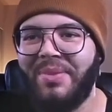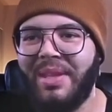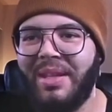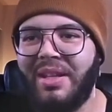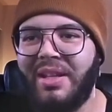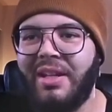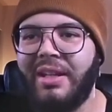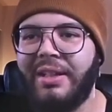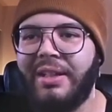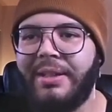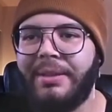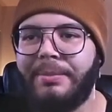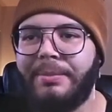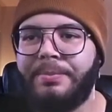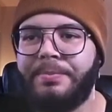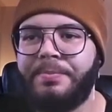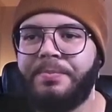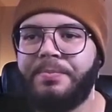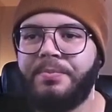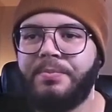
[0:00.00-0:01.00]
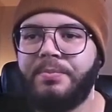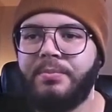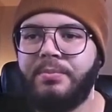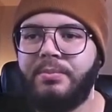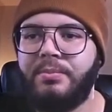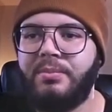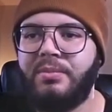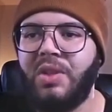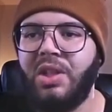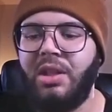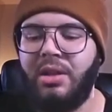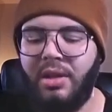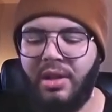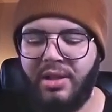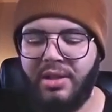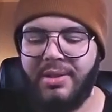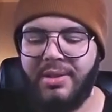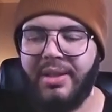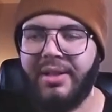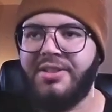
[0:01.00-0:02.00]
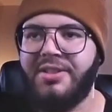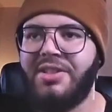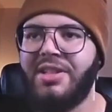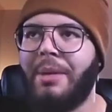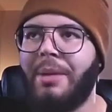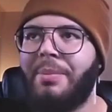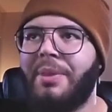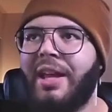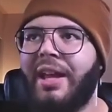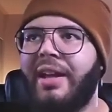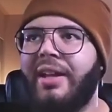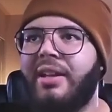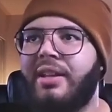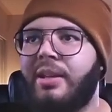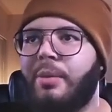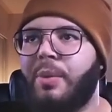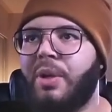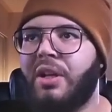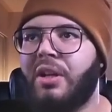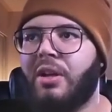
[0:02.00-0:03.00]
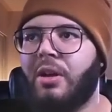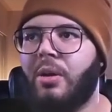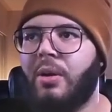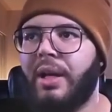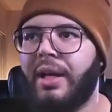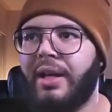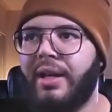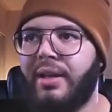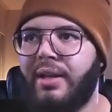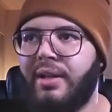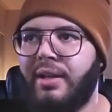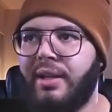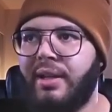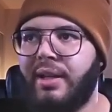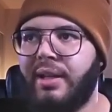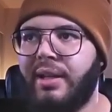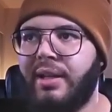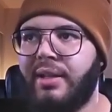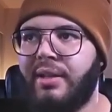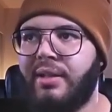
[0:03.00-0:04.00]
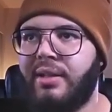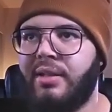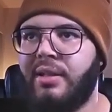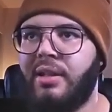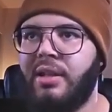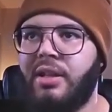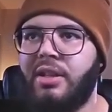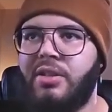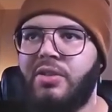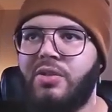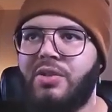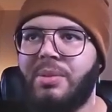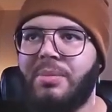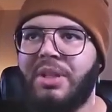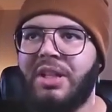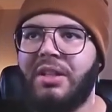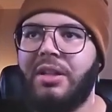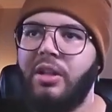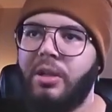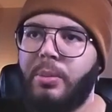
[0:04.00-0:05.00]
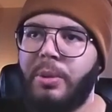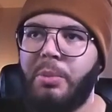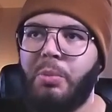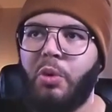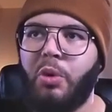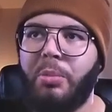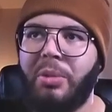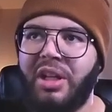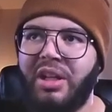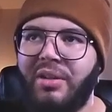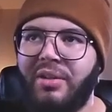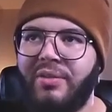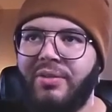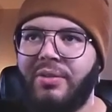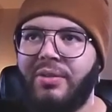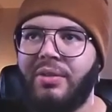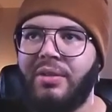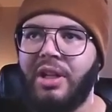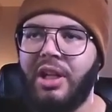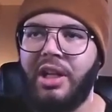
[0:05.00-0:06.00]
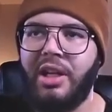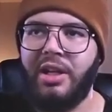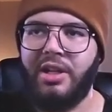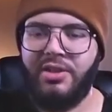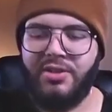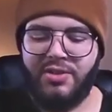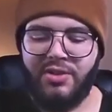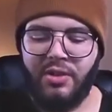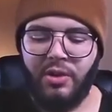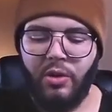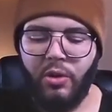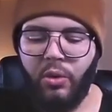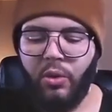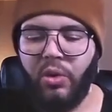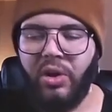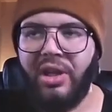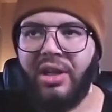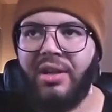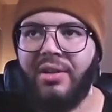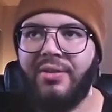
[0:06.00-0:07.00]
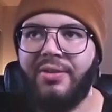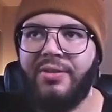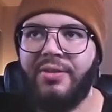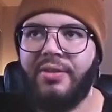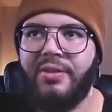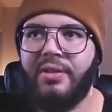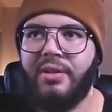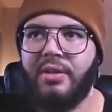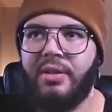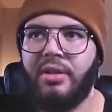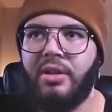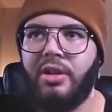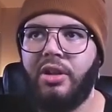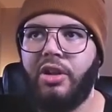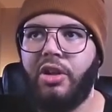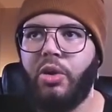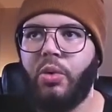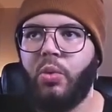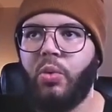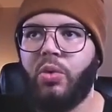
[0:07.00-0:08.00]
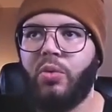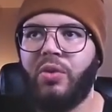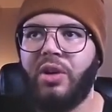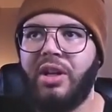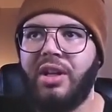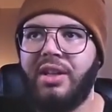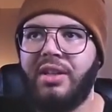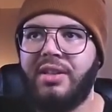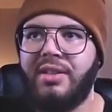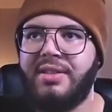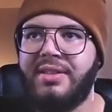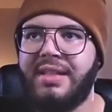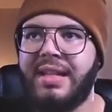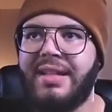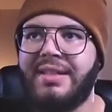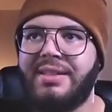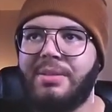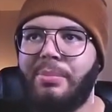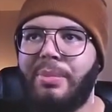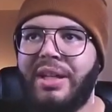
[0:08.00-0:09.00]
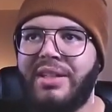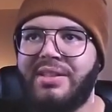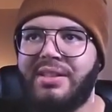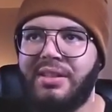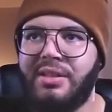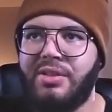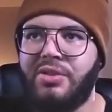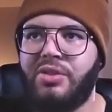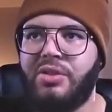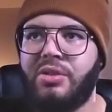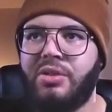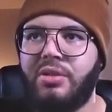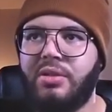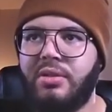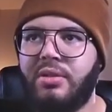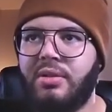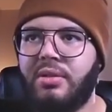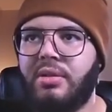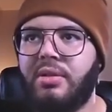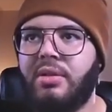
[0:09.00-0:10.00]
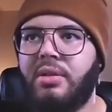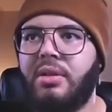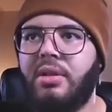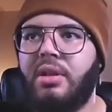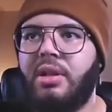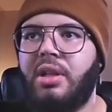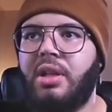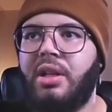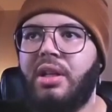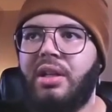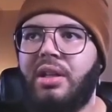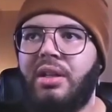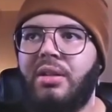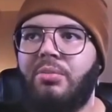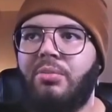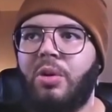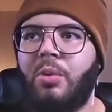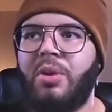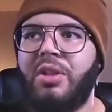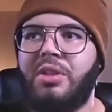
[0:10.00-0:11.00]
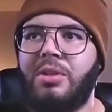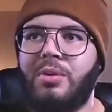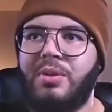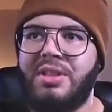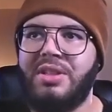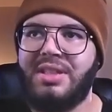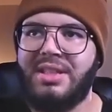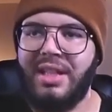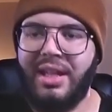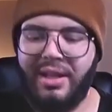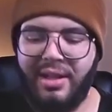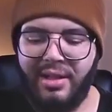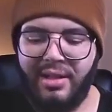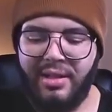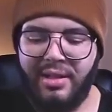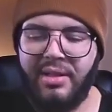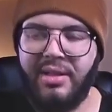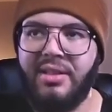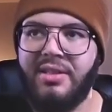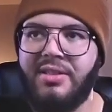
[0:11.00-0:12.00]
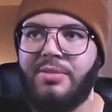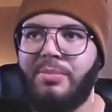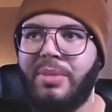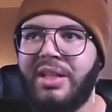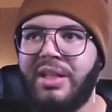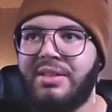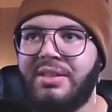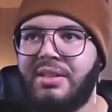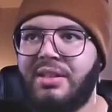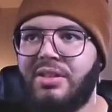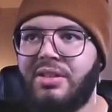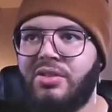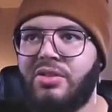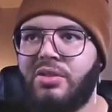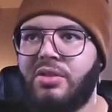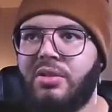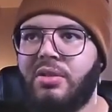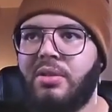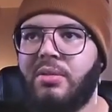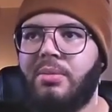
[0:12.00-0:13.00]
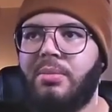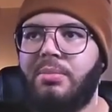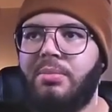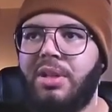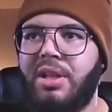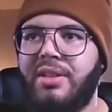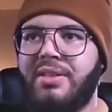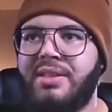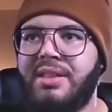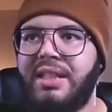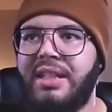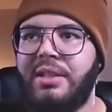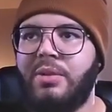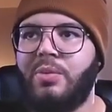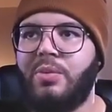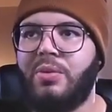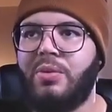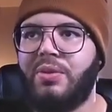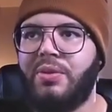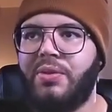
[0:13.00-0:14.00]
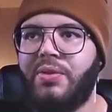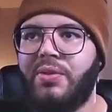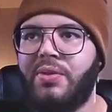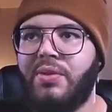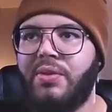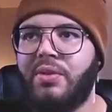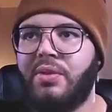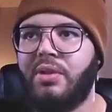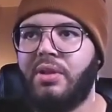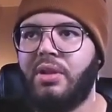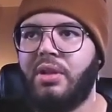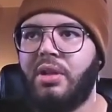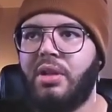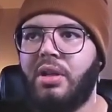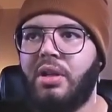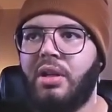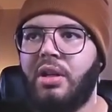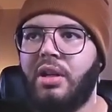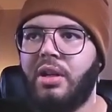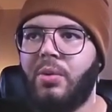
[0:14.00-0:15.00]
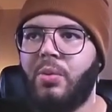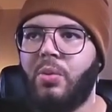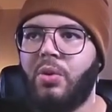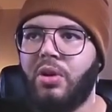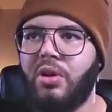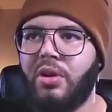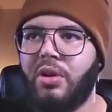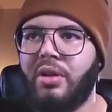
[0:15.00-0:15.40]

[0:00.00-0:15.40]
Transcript: So I'm going to stop that. And then we can go ahead and do something a little bit more meaningful. So if we're running this as a message, and what we do instead is message plus equals word,